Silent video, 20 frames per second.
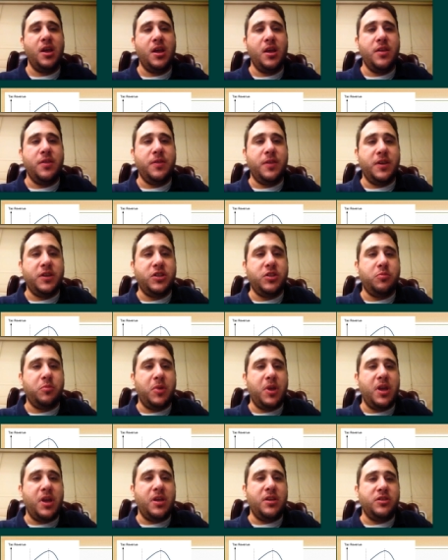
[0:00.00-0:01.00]
This
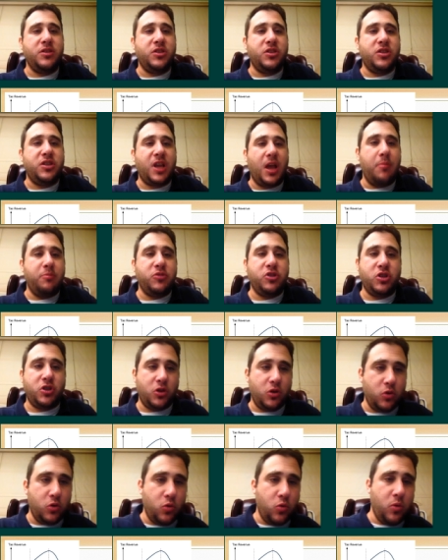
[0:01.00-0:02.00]
means, step
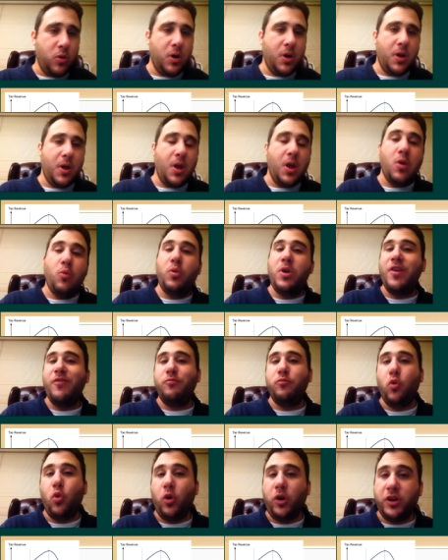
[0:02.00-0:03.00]
two, we have
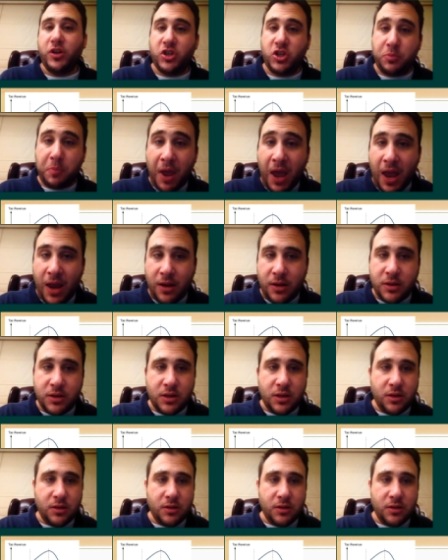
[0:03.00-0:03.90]
more to spend.